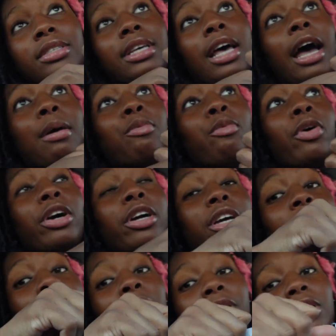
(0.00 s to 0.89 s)
time
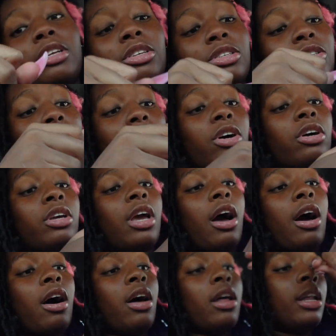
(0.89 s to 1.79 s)
working with this girl,
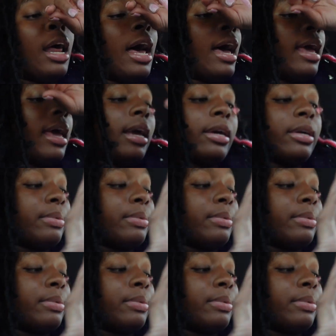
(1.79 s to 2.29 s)
y'all. Like,